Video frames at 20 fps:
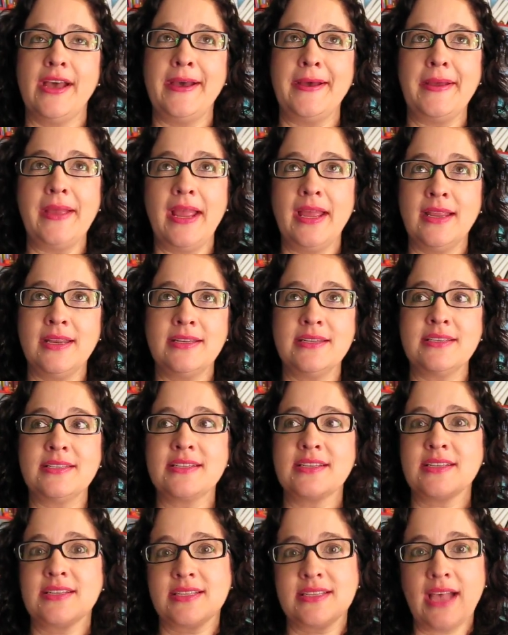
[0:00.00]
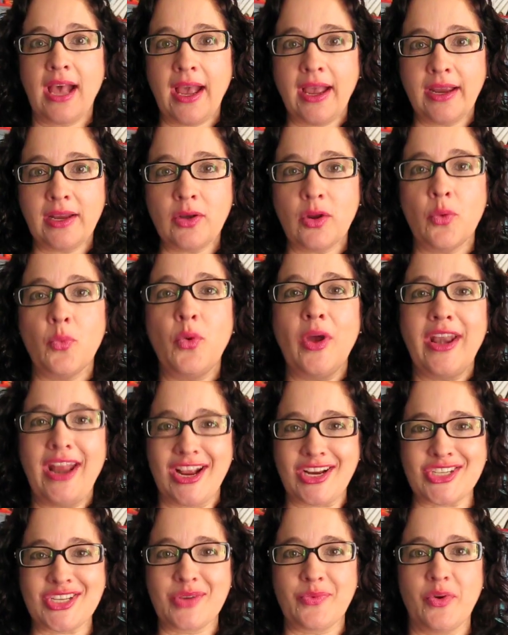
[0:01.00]
uh, and to decide what
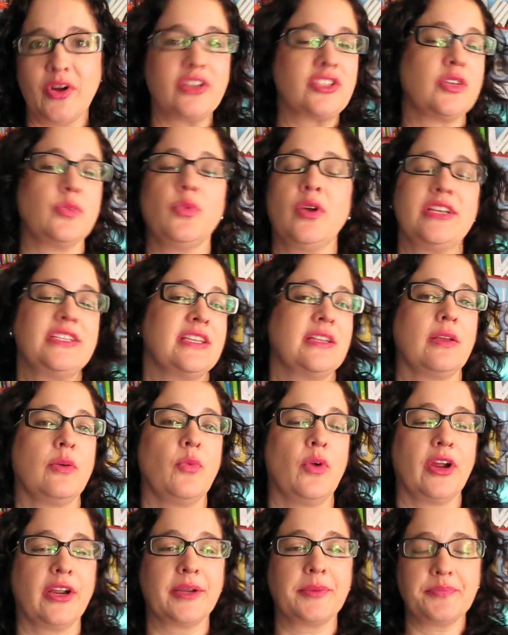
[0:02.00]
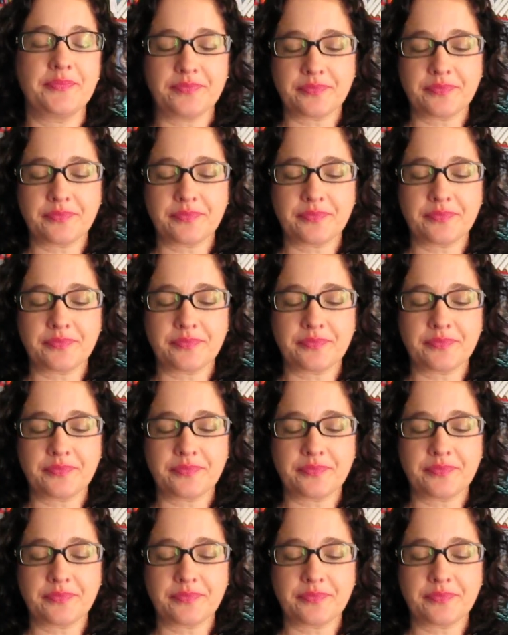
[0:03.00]
actually worked and what didn't work